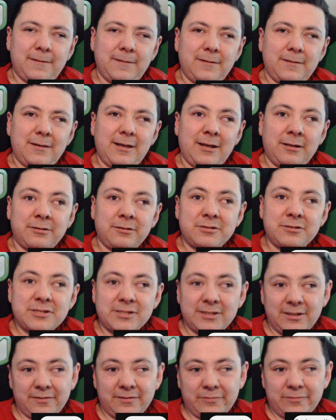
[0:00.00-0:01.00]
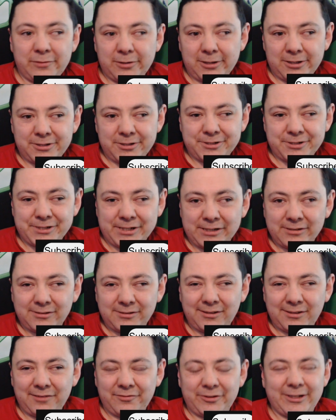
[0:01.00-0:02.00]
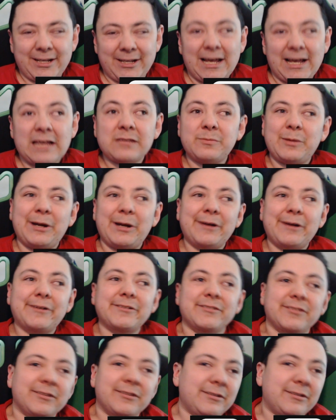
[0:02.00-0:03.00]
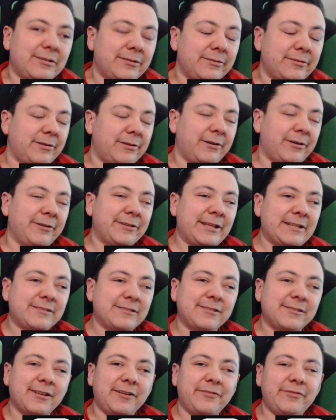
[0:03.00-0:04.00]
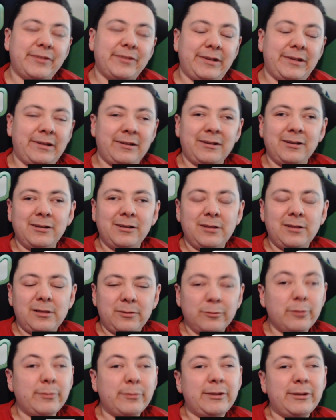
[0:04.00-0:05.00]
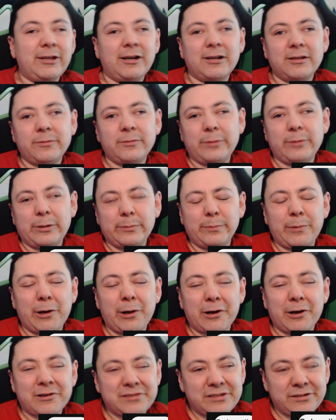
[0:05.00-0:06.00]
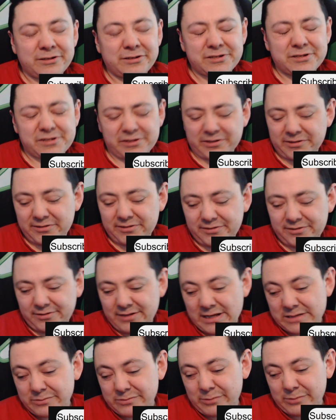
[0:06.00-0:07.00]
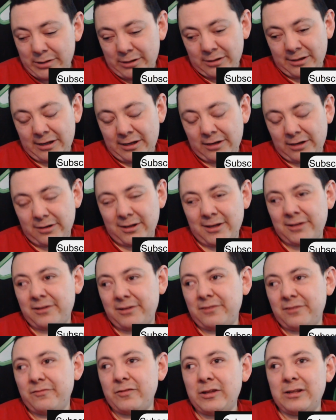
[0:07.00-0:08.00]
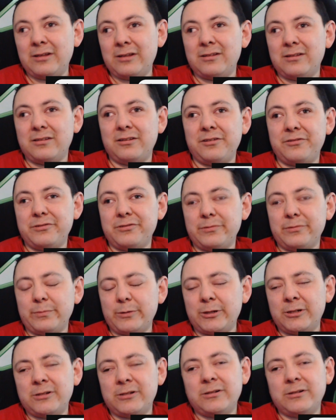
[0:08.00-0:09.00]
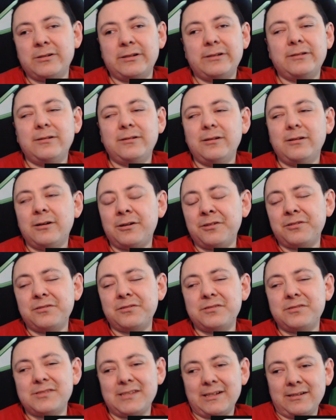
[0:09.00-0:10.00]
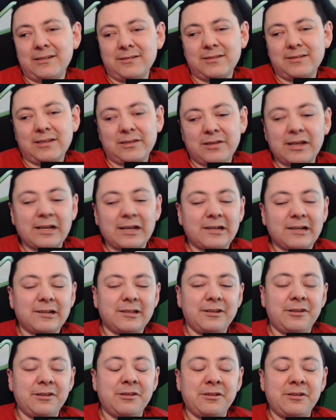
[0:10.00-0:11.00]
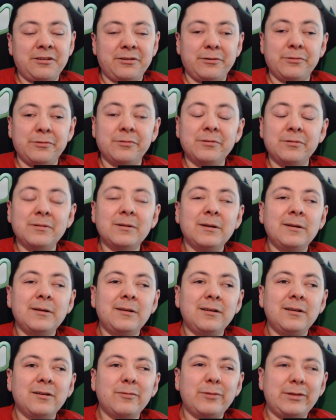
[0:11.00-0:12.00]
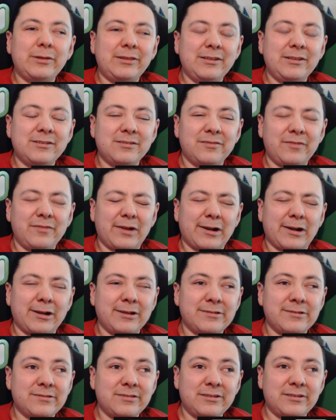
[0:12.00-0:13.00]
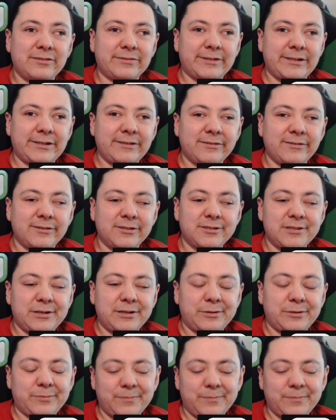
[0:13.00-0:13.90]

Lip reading: and just see if it conjuncts, if it aspects, and all that stuff. And we'll be talking about Mars in your chart as well, and Venus and Jupiter and all those things as I continue with these various series. So,